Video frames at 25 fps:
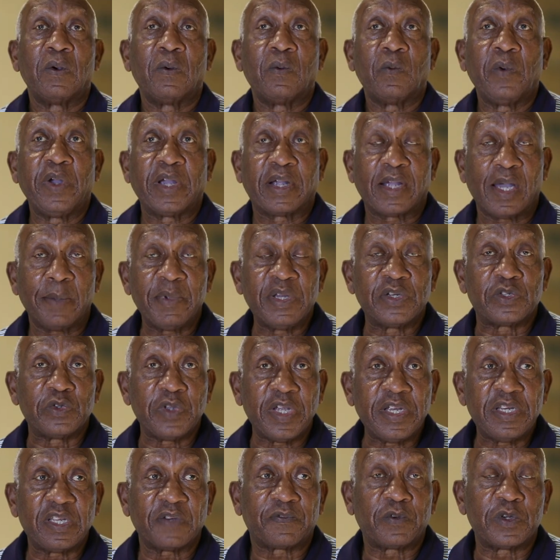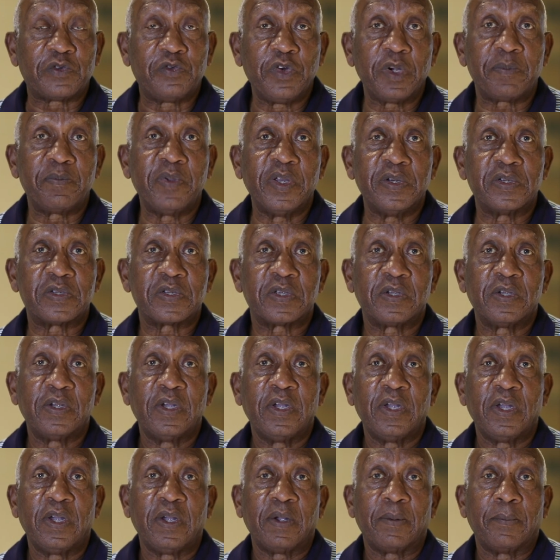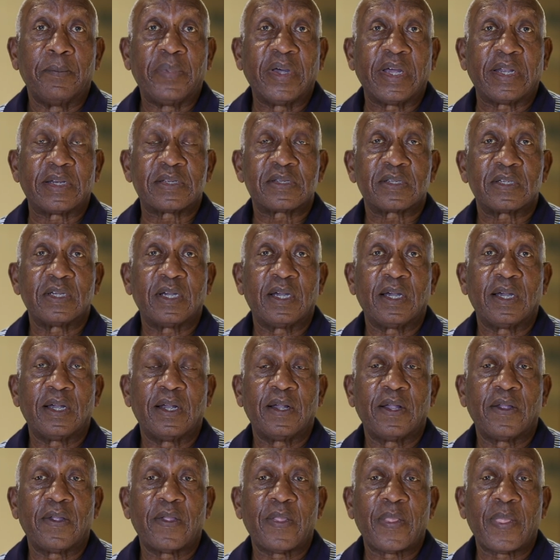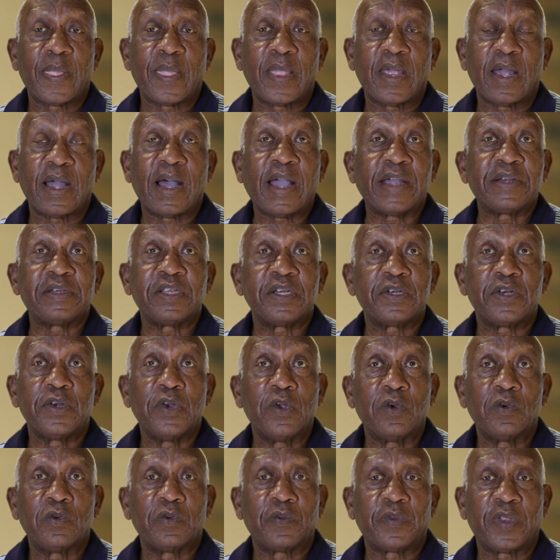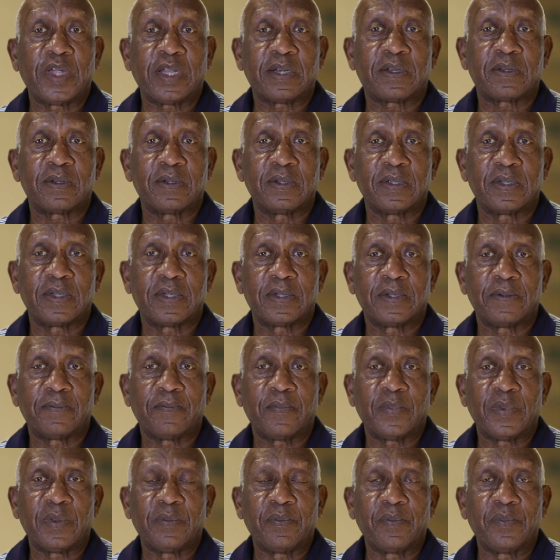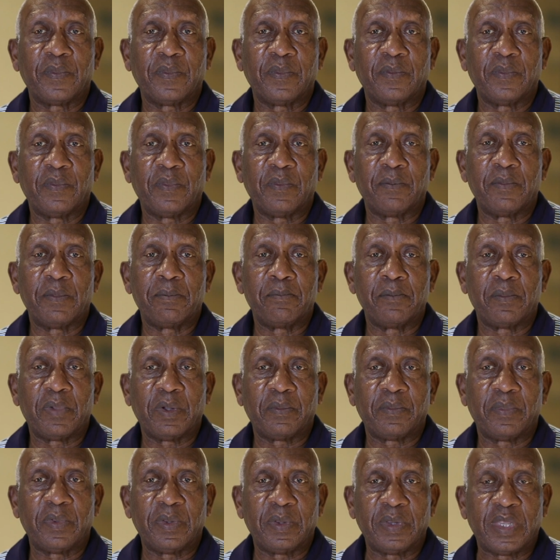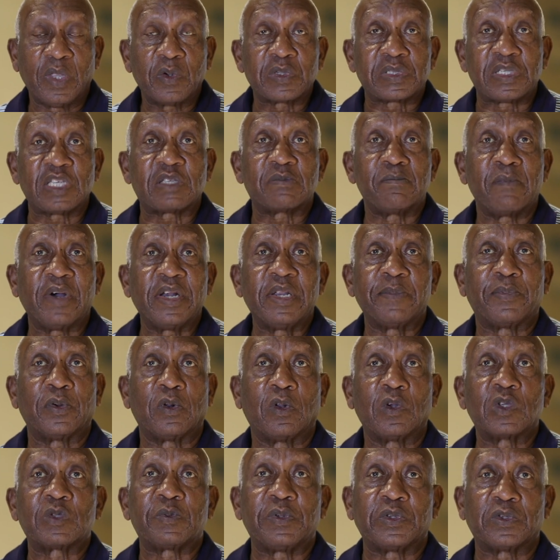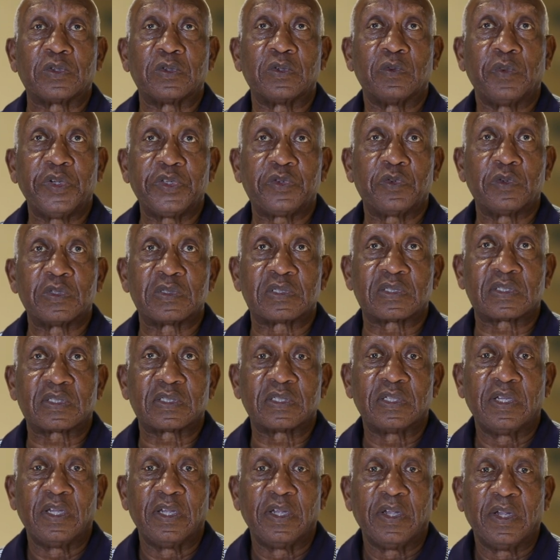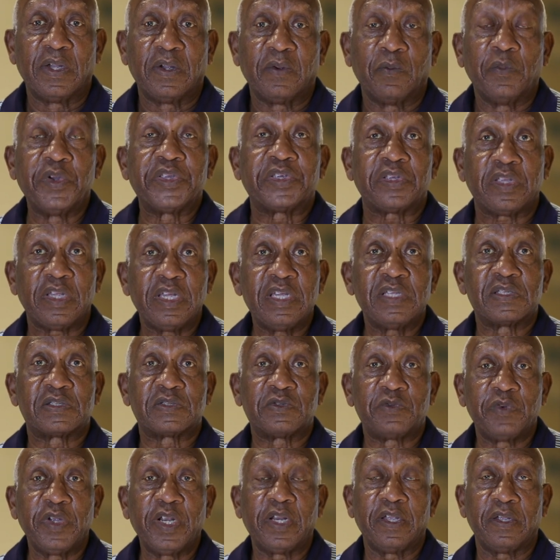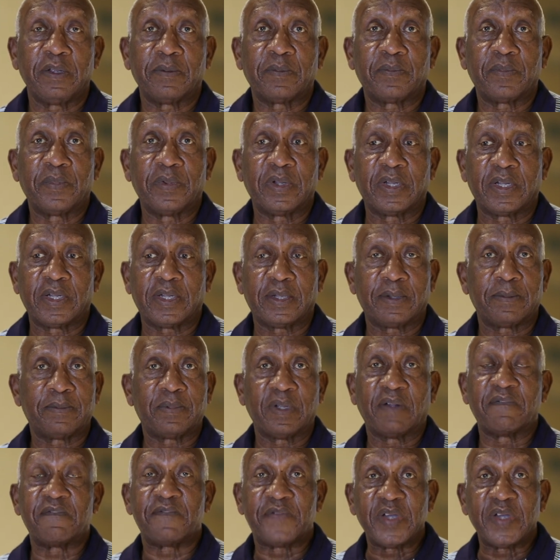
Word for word: were coming to India for treatment, but I didn't know that there was this Manipal Hospital, which is really a